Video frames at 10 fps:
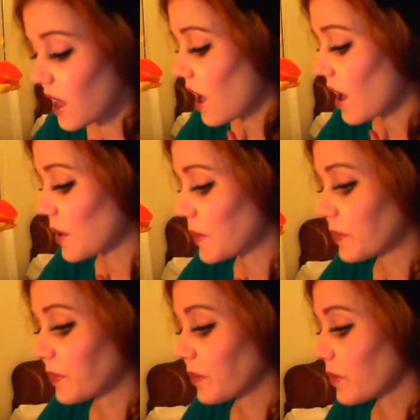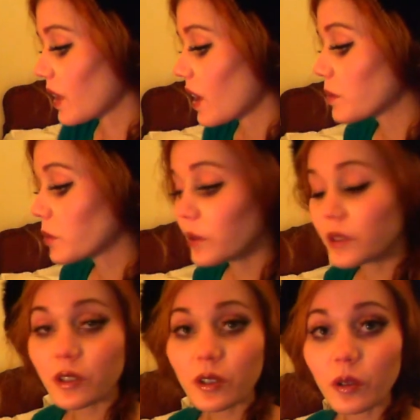Um, I'm going to
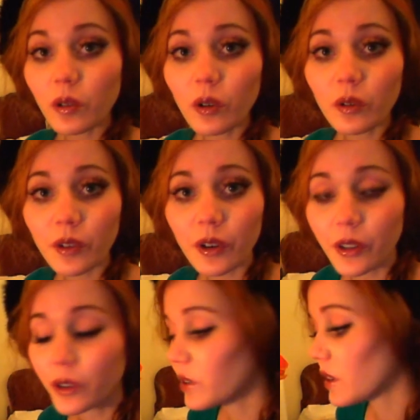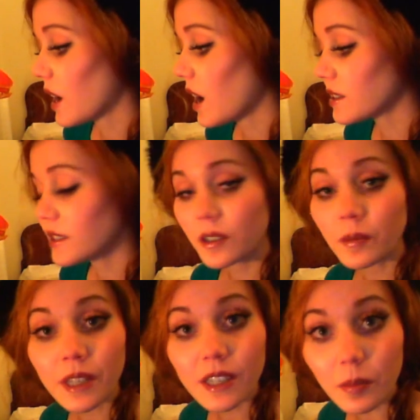go over your ostomy
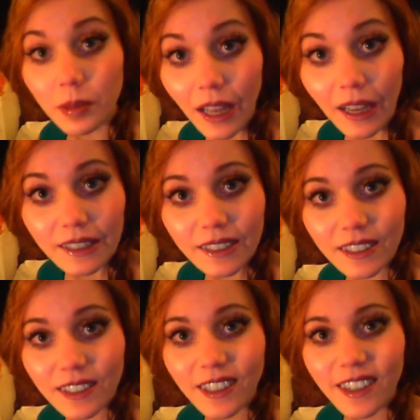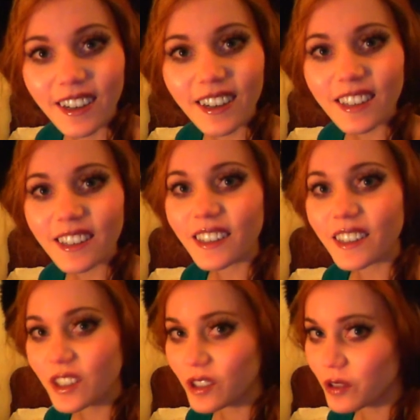supplies
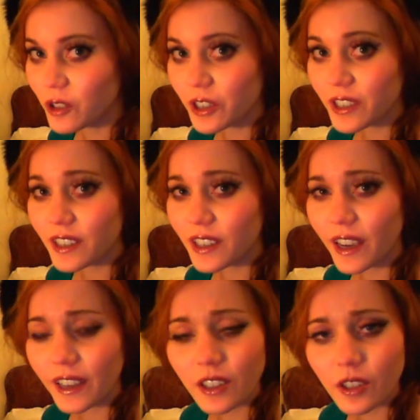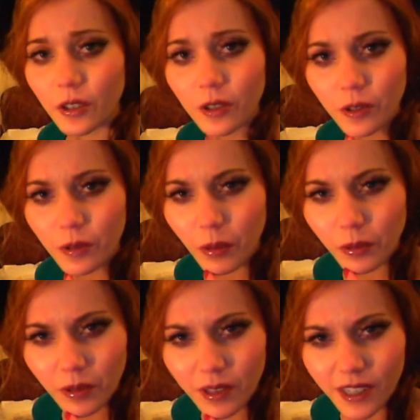since you just had surgery. What
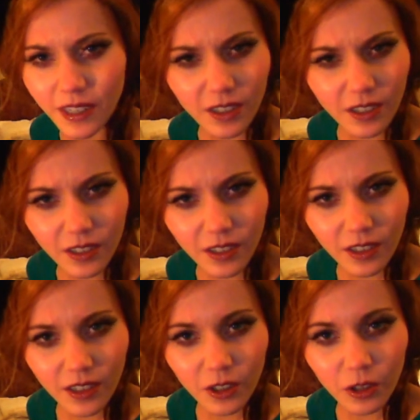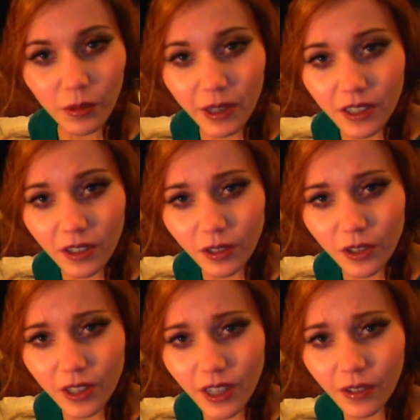was it? 2 weeks ago, did you
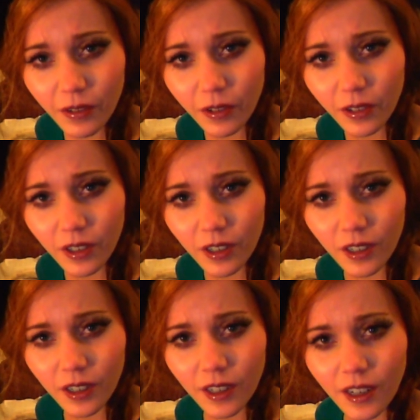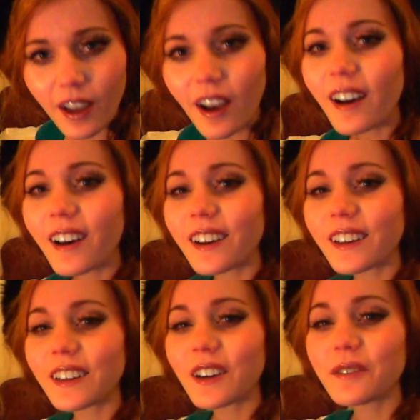say on the phone? A
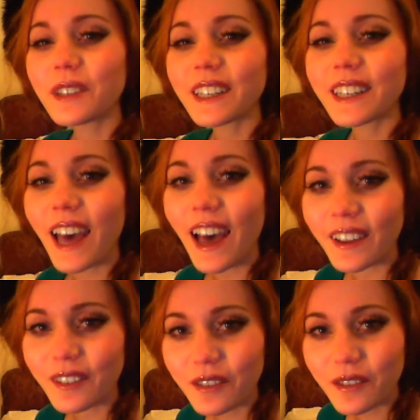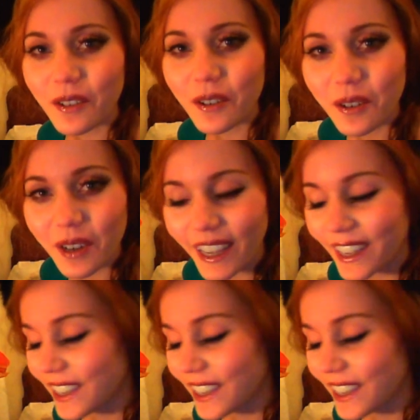week and a half. Okay.